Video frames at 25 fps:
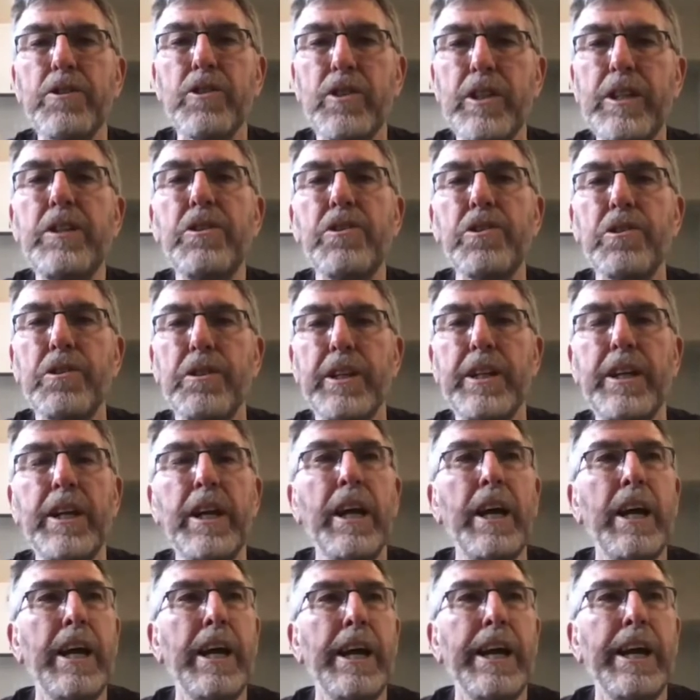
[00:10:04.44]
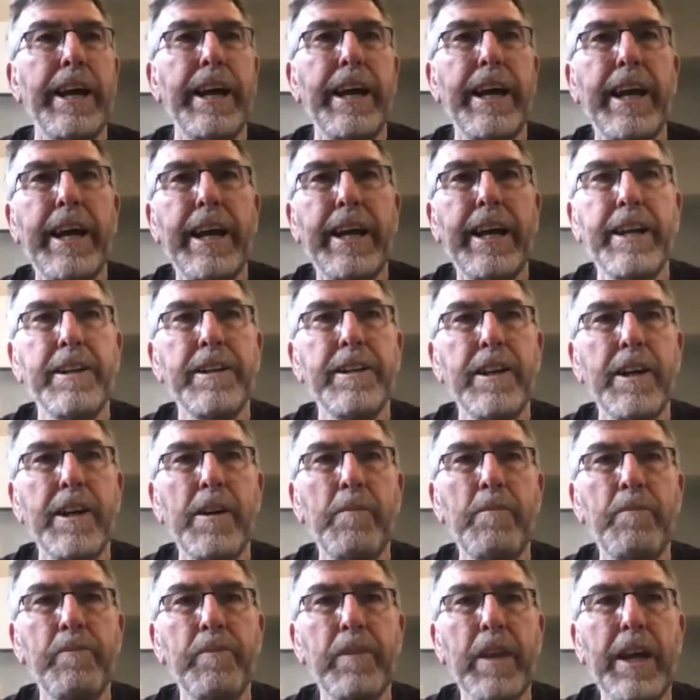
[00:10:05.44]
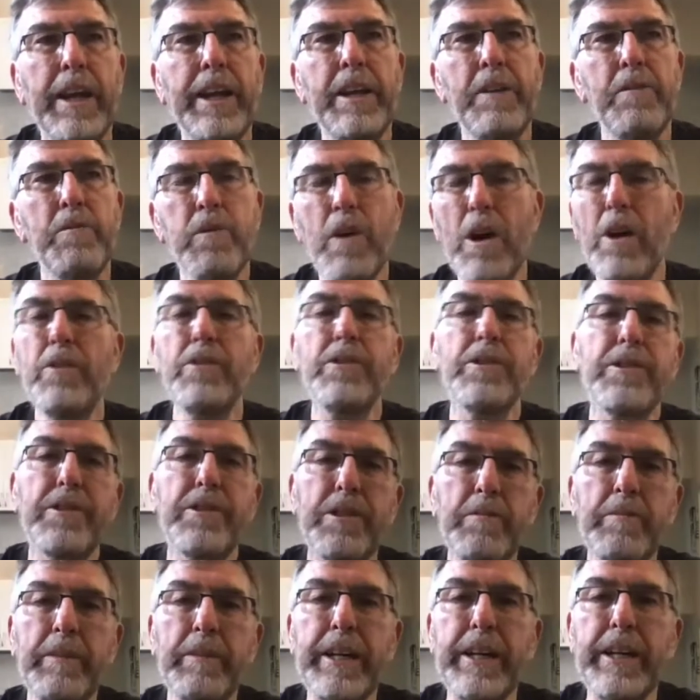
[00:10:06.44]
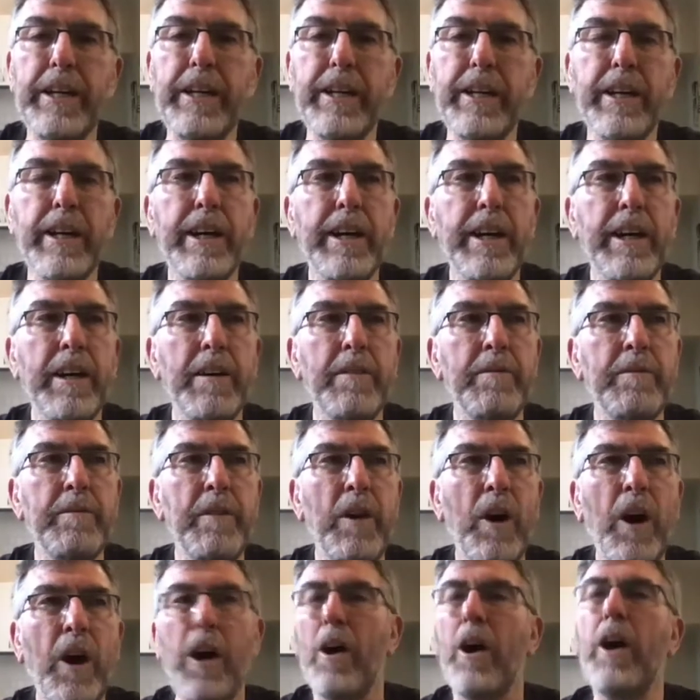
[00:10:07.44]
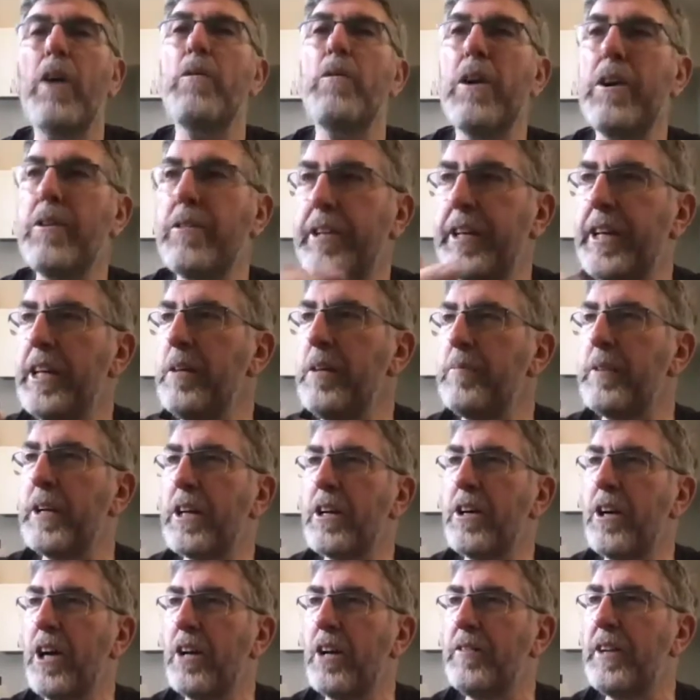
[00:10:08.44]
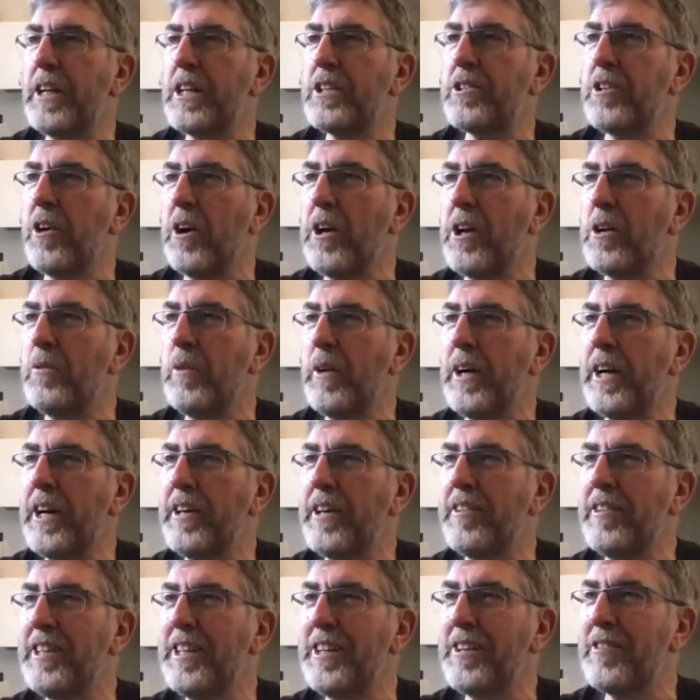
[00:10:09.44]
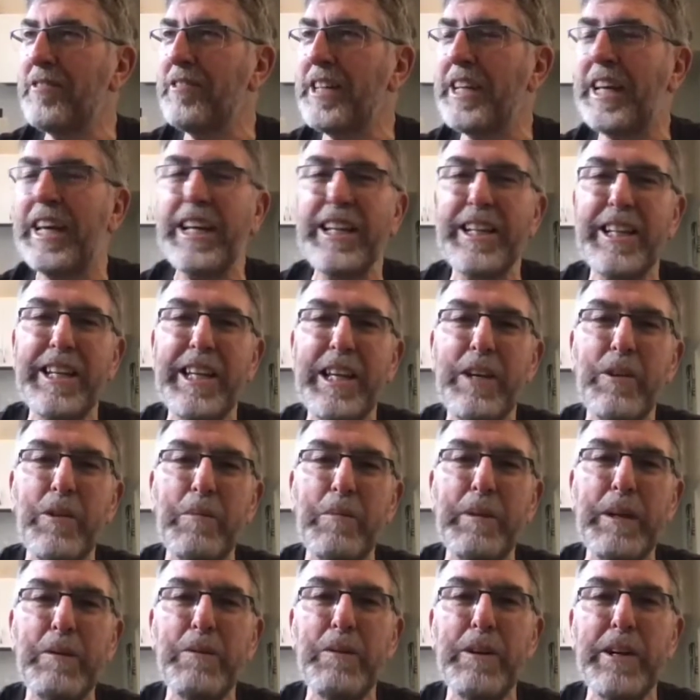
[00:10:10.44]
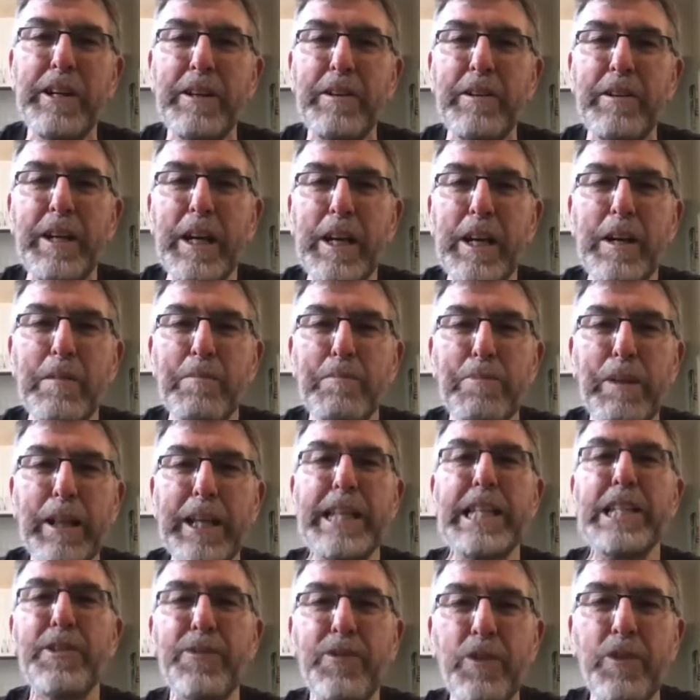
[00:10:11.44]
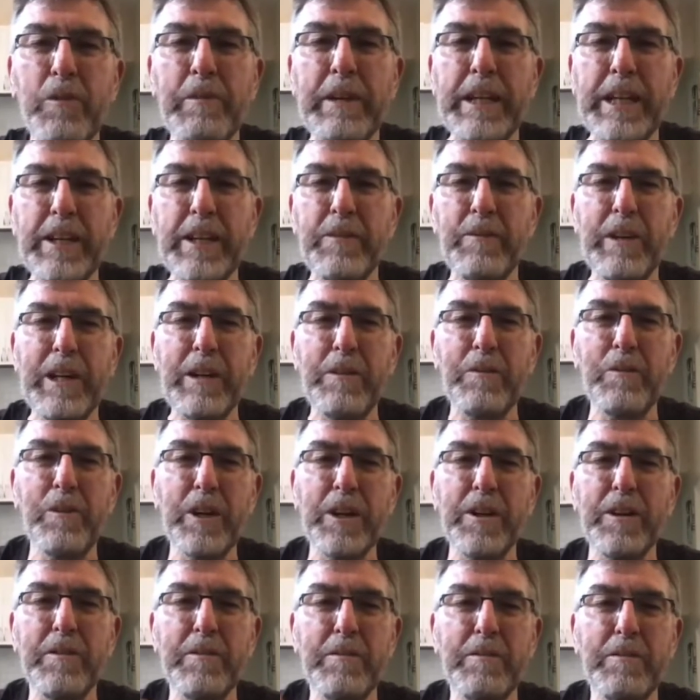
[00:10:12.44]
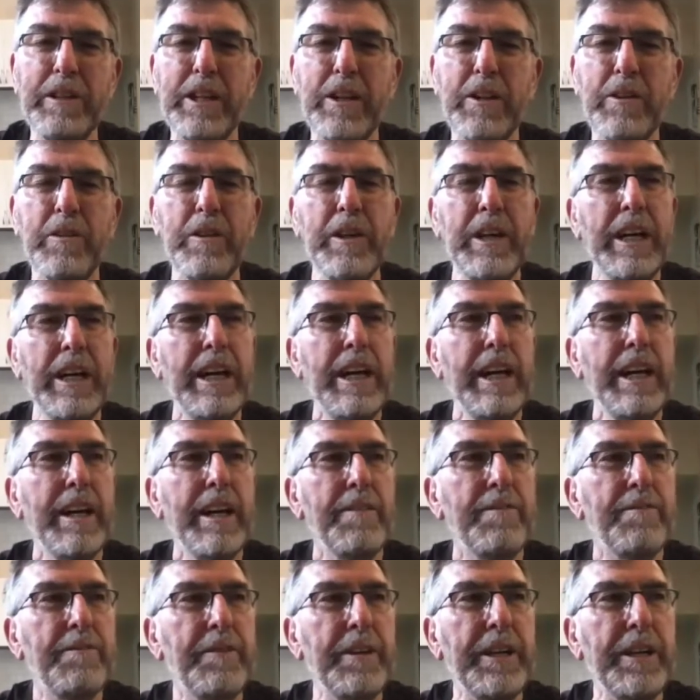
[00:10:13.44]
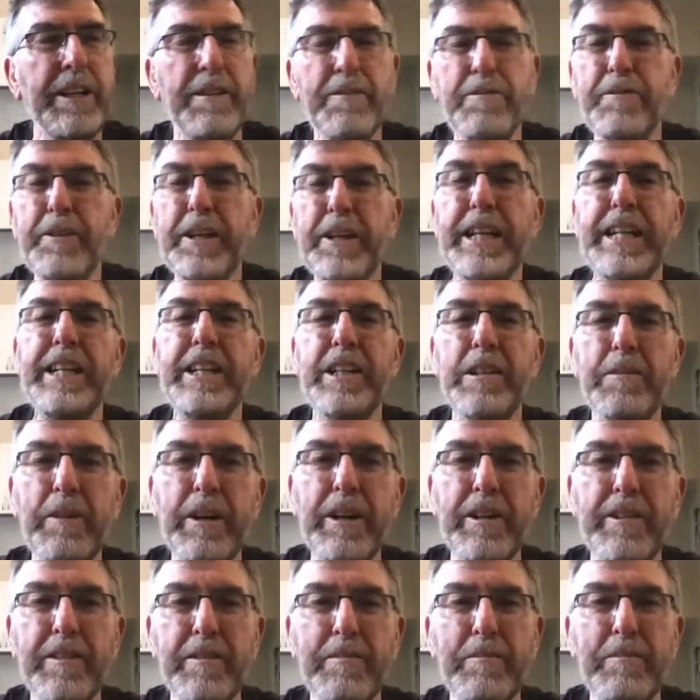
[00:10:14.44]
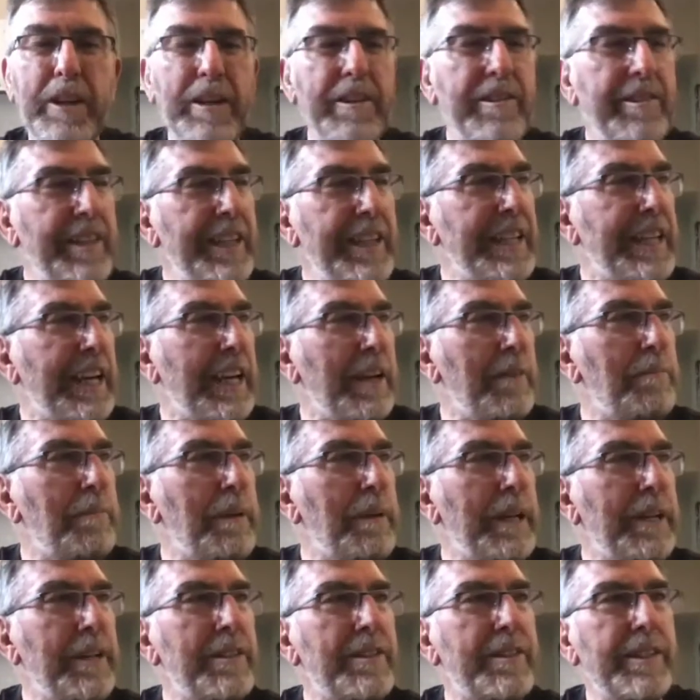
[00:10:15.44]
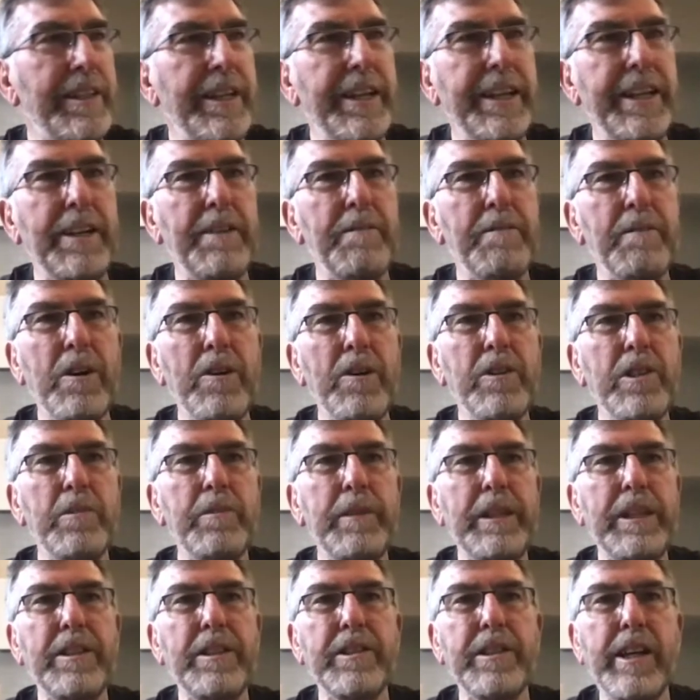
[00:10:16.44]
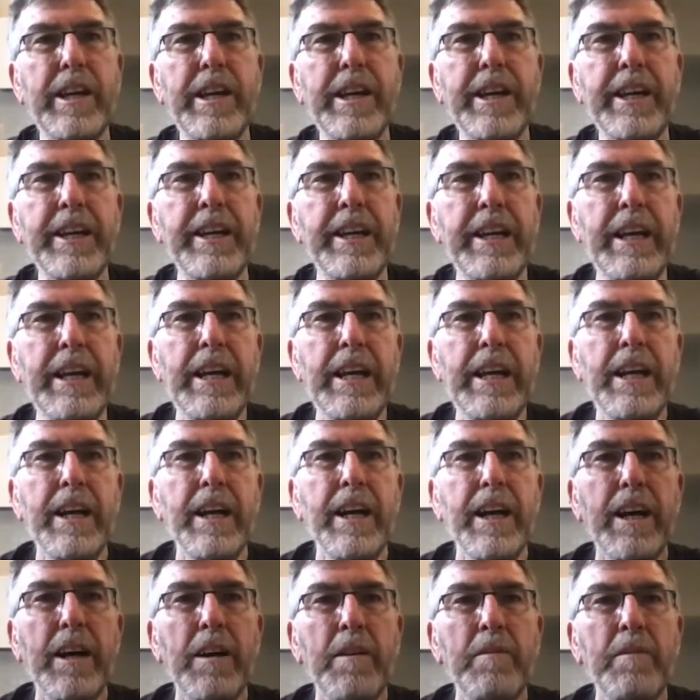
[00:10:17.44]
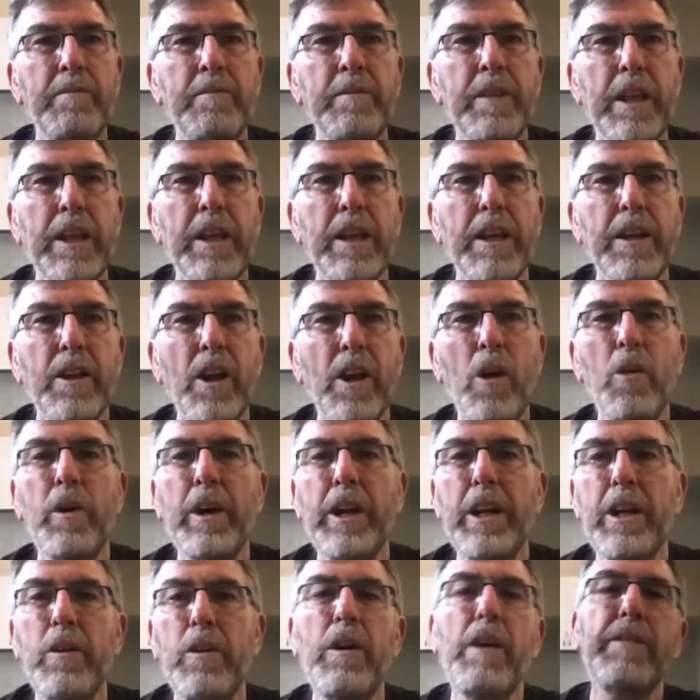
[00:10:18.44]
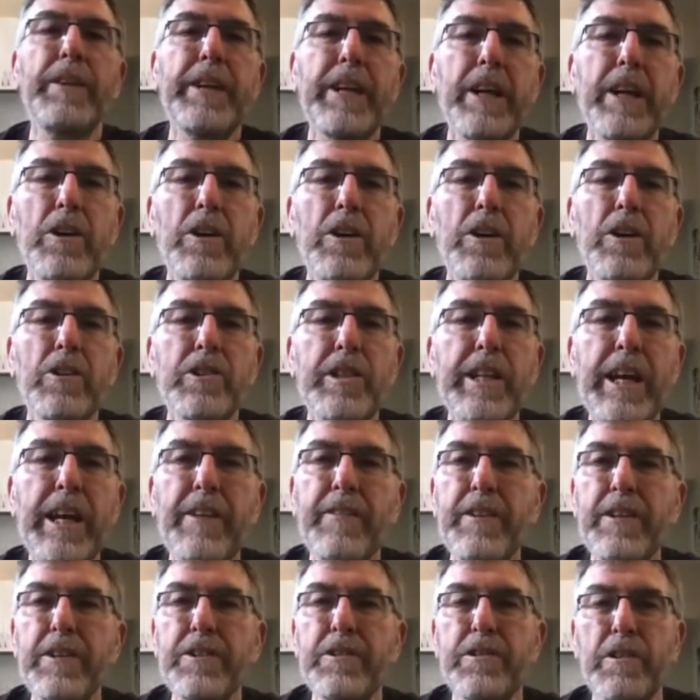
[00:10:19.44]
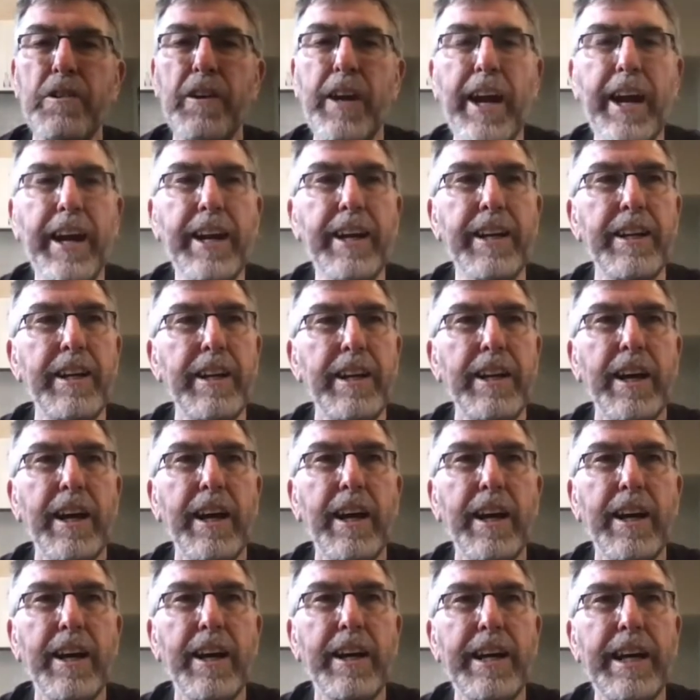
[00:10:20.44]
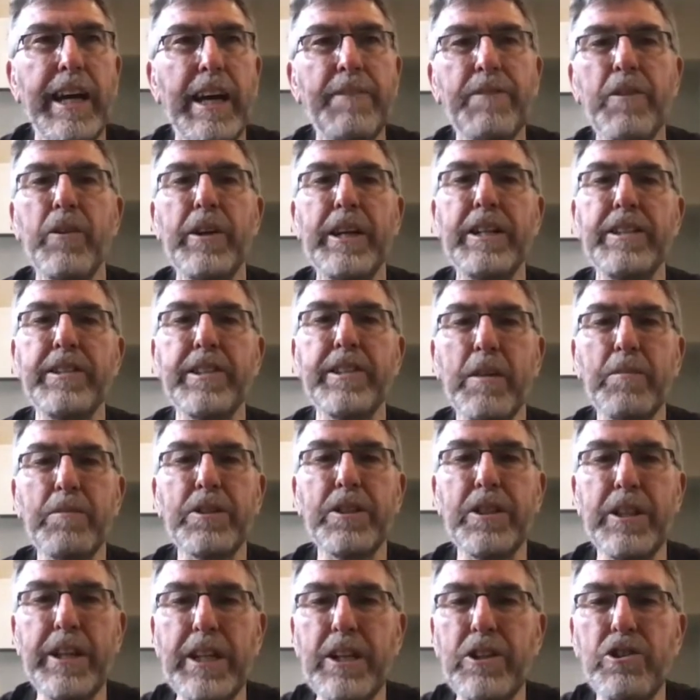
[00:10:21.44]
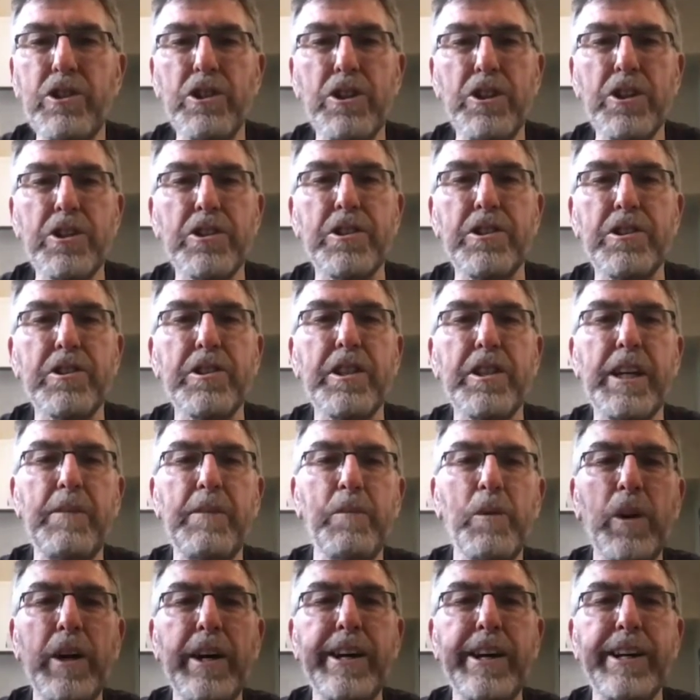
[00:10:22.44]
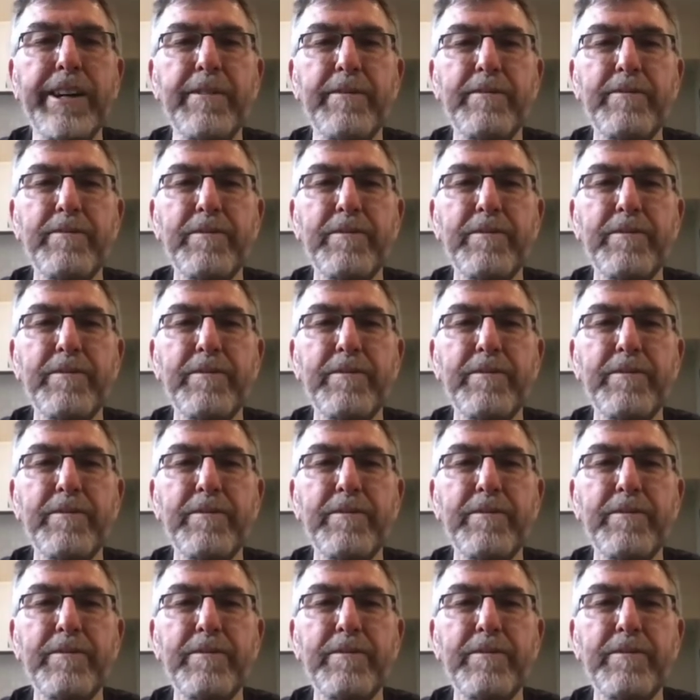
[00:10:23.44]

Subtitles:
century. And he wrote to me. I wrote to him in a kind of excited way, thinking that he would be really pleased for me and want to, feed into my thinking. But instead, he wrote to me saying, "No one who ever goes down this track ever ends up seeing church the same way."